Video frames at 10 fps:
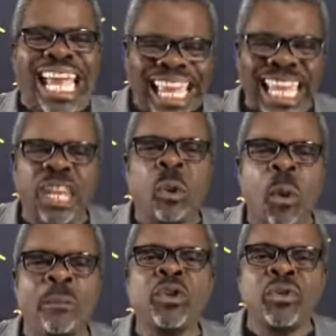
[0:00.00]
in
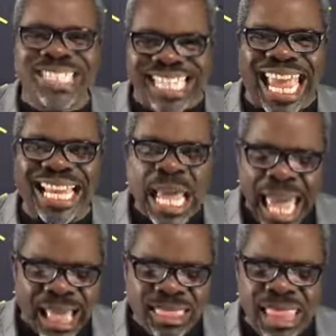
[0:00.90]
whom you stand.
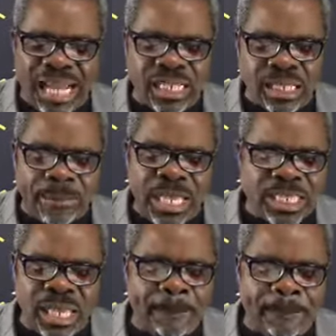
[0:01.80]
And that is the
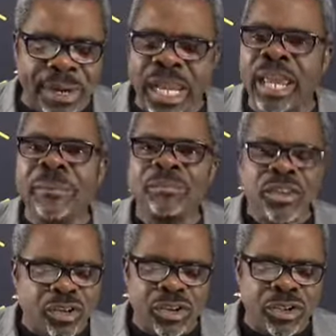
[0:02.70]
message I'm bringing
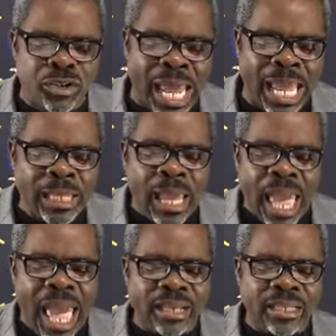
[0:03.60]
to you tonight.
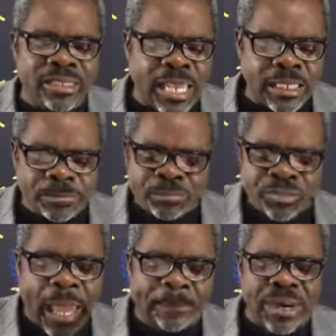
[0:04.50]
And it says,
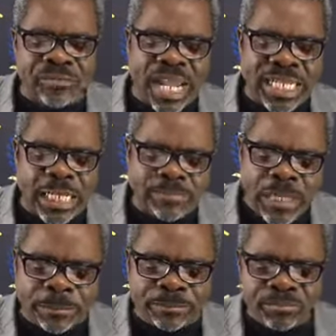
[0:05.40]
"They prevented
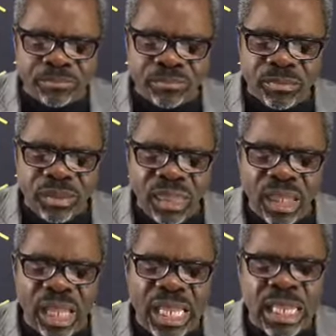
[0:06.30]
me
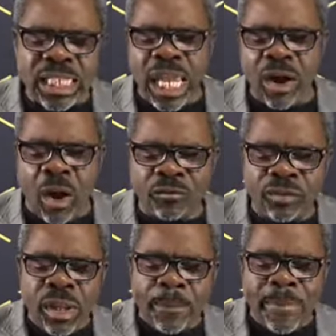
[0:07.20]
in the day of
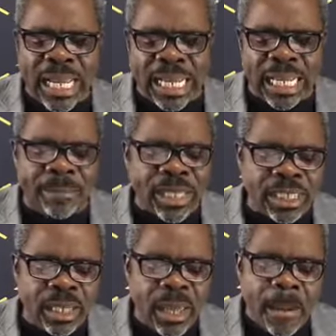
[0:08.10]
my
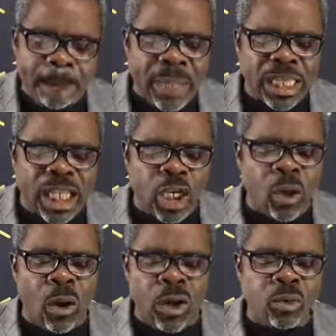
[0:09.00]
calamity, but the
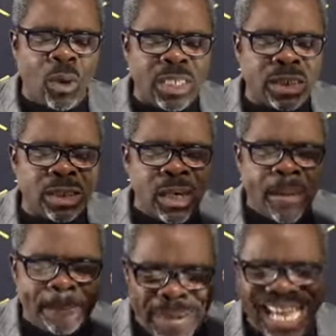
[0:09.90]
Lord was
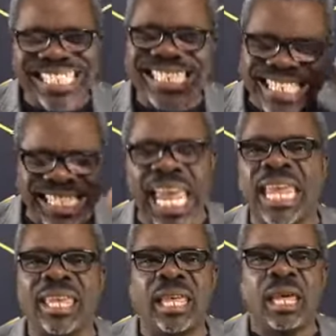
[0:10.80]
my stay."
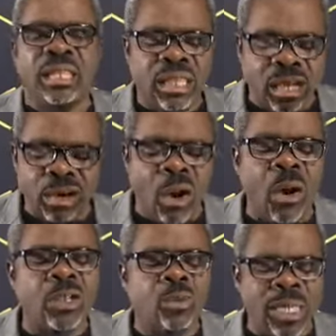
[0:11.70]
The
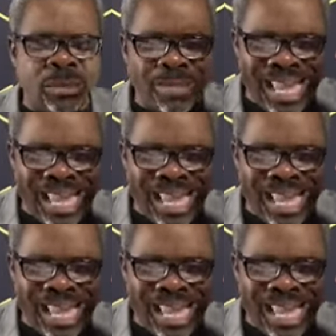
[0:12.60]
Lord was my